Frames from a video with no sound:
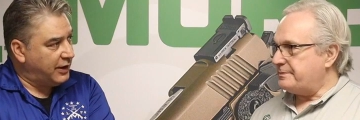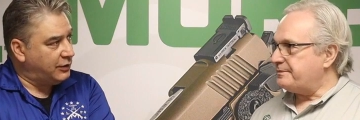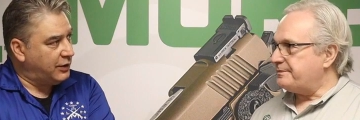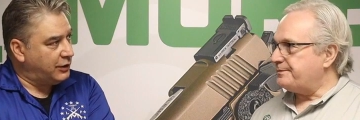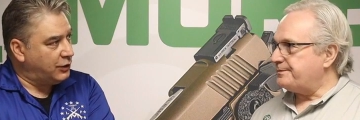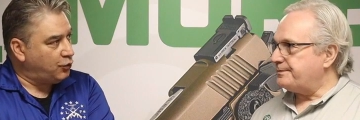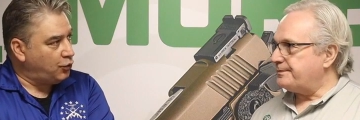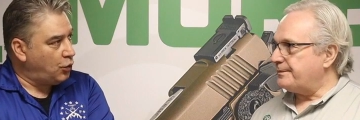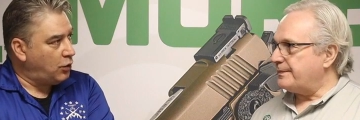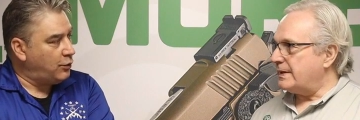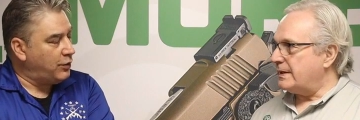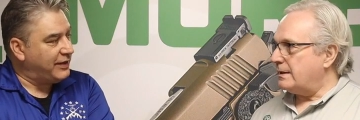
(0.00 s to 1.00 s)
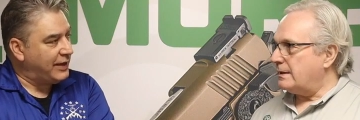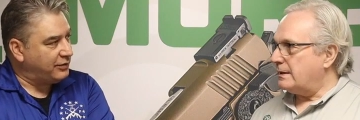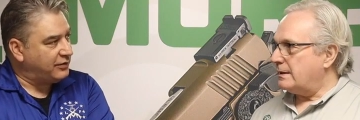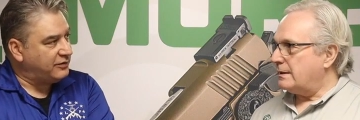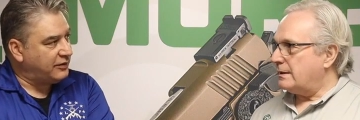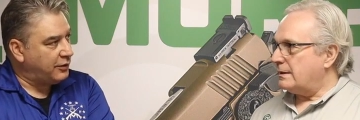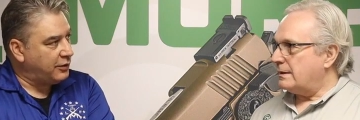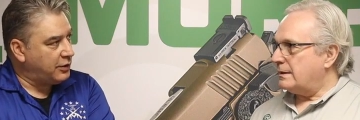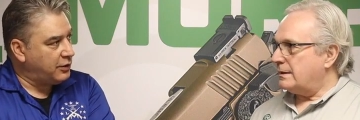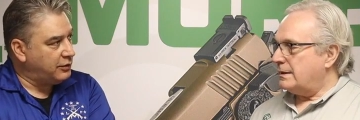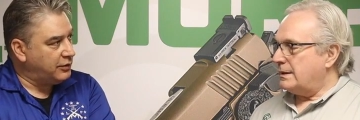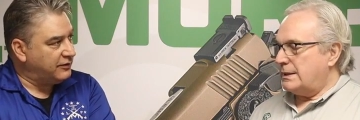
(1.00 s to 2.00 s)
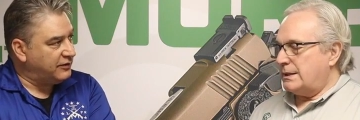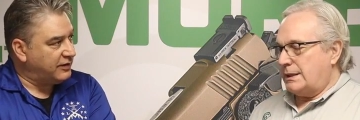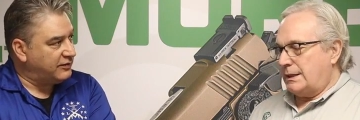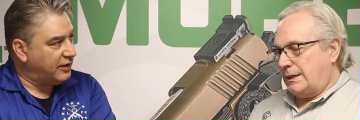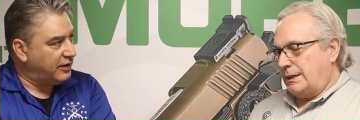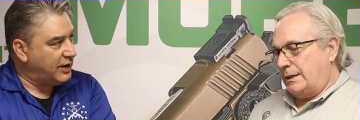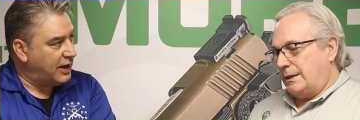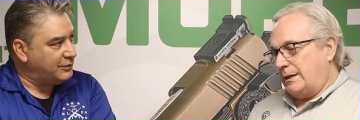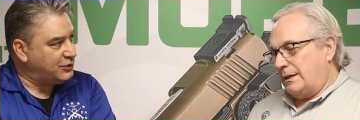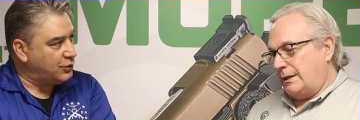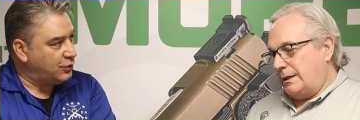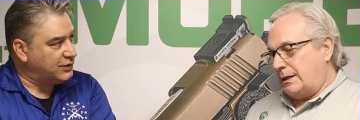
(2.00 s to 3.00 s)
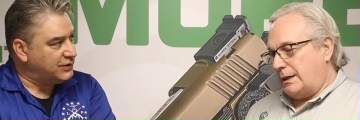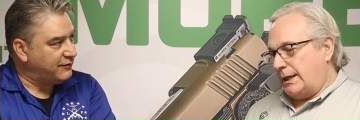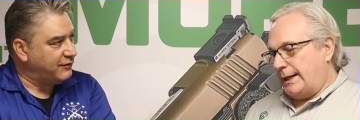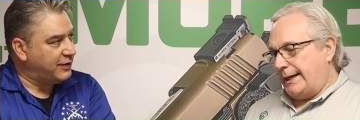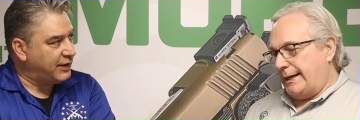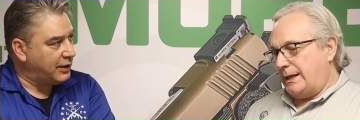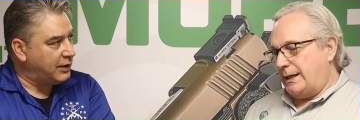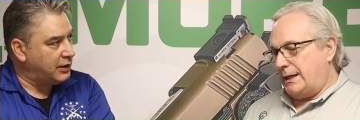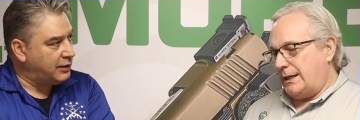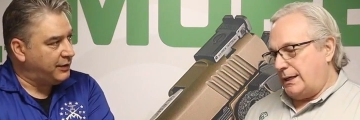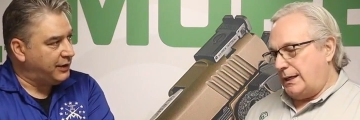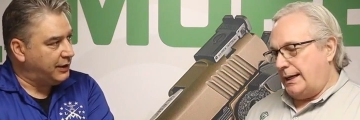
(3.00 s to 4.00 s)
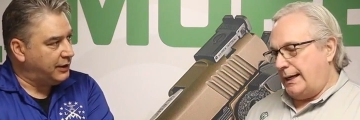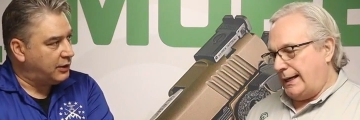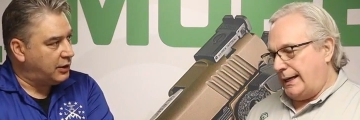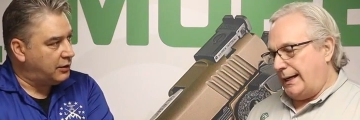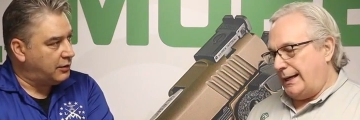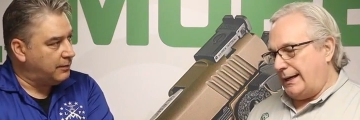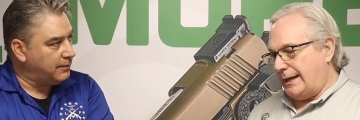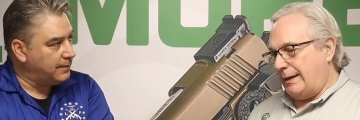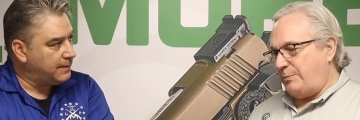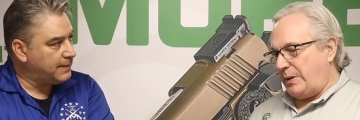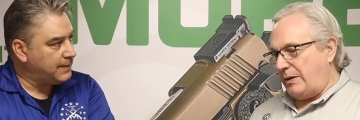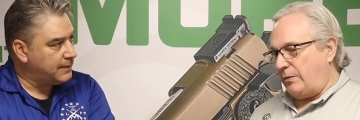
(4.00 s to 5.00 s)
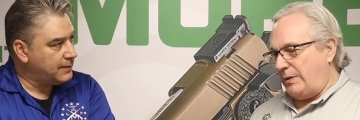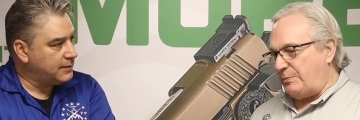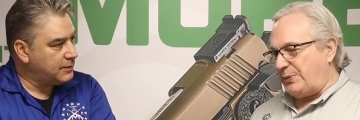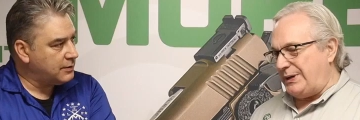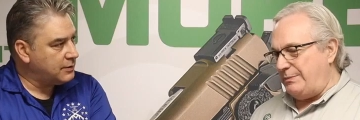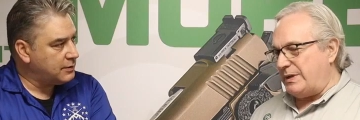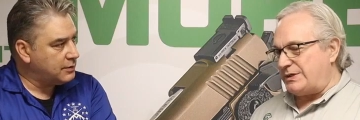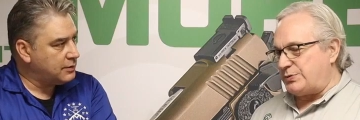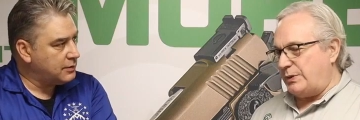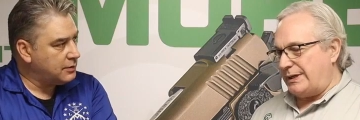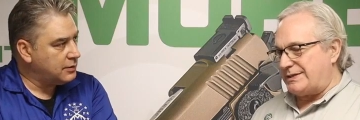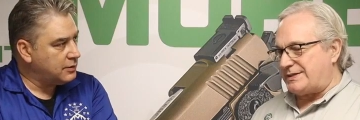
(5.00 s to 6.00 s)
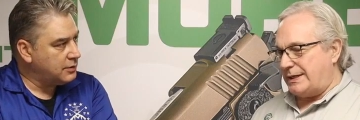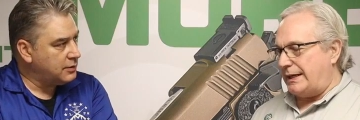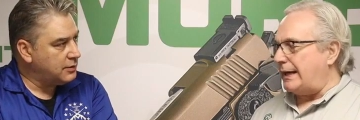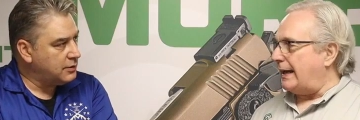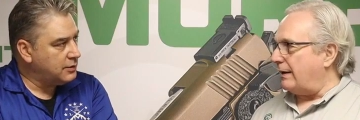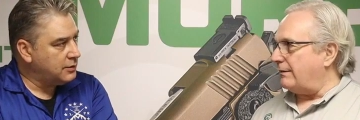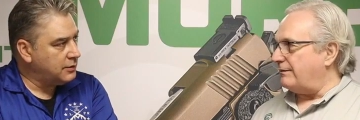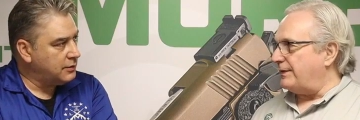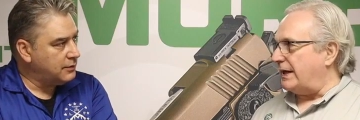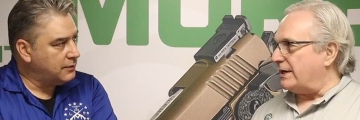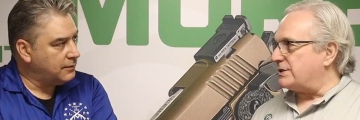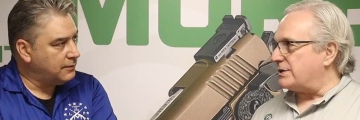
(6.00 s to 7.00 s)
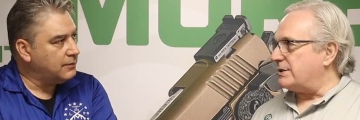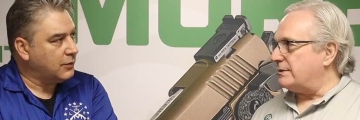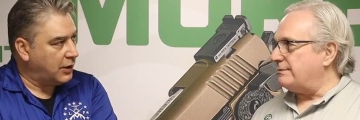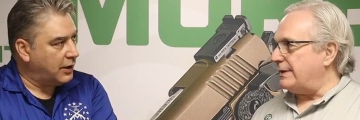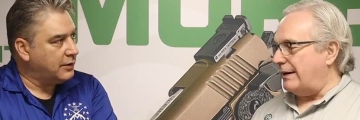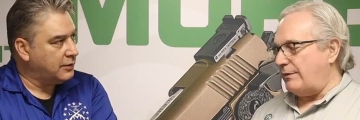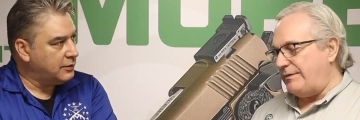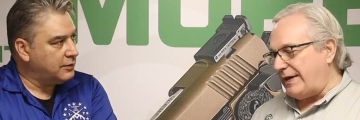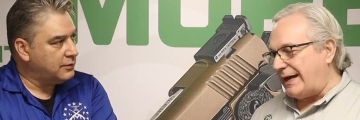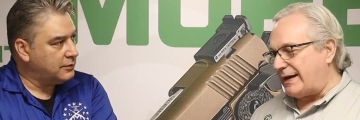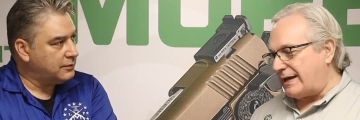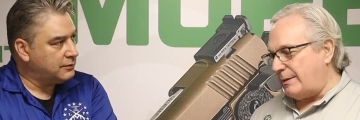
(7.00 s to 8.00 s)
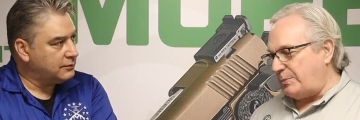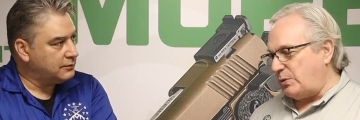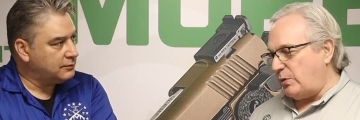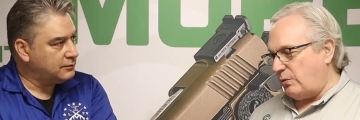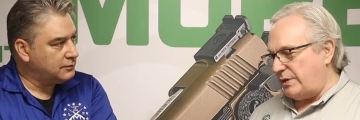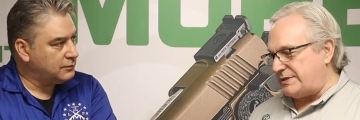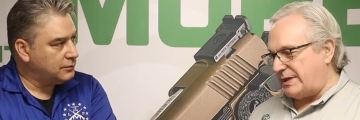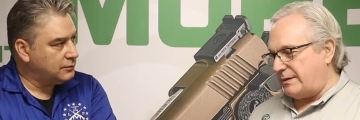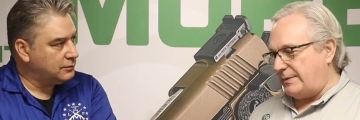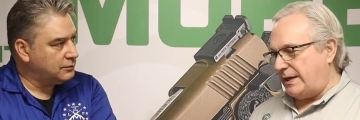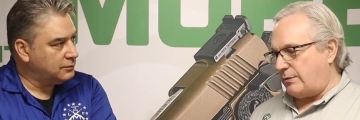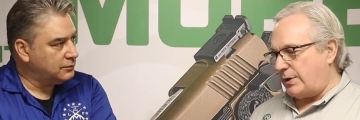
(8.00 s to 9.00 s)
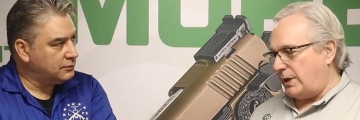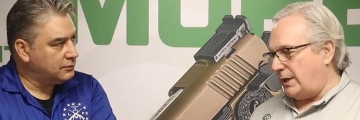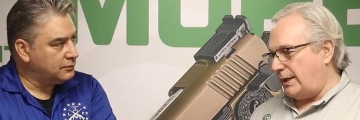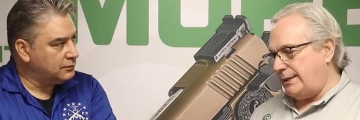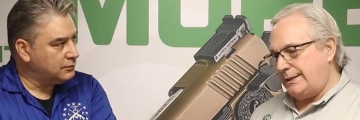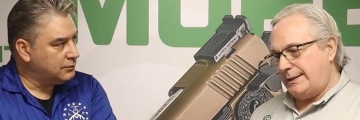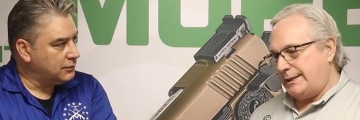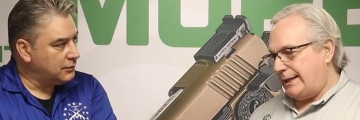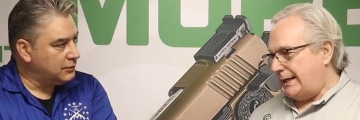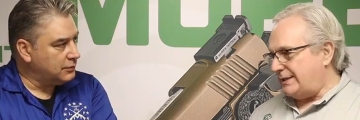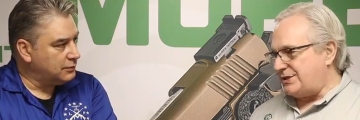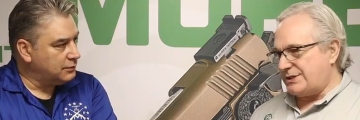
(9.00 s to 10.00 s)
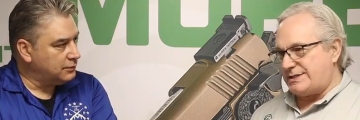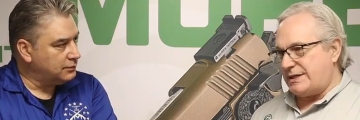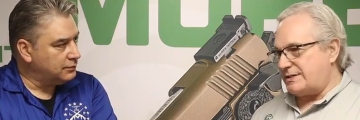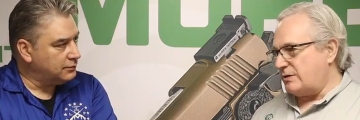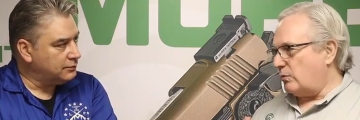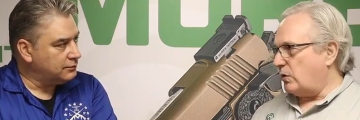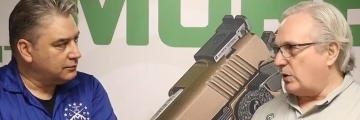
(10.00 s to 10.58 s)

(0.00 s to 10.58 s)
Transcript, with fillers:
Speaker 1: in, in the raw without the Cerakote? Is that an option, or is everything going to be... I,
Speaker 2: I, I, we pretty much want to send it out finished. Okay. Yeah, we've had a couple where we sent them out raw. It just doesn't